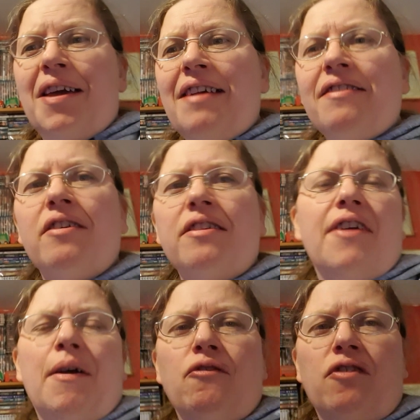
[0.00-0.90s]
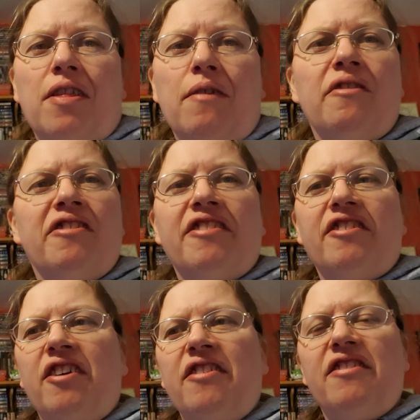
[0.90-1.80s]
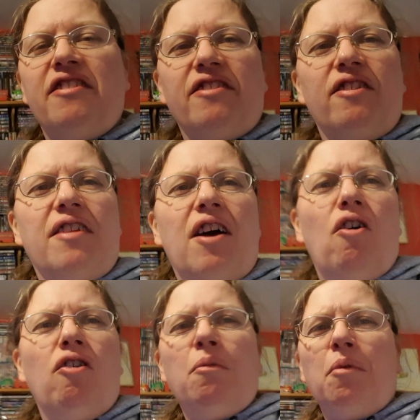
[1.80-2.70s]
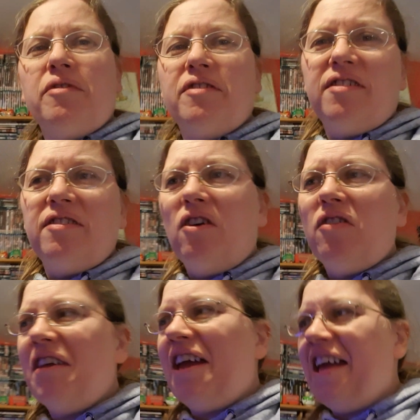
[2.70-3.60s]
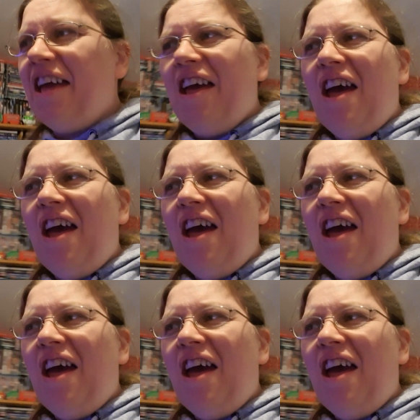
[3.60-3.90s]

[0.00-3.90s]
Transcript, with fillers: He hasn't got the temper I anything, which is good. He's just got that horrible snotty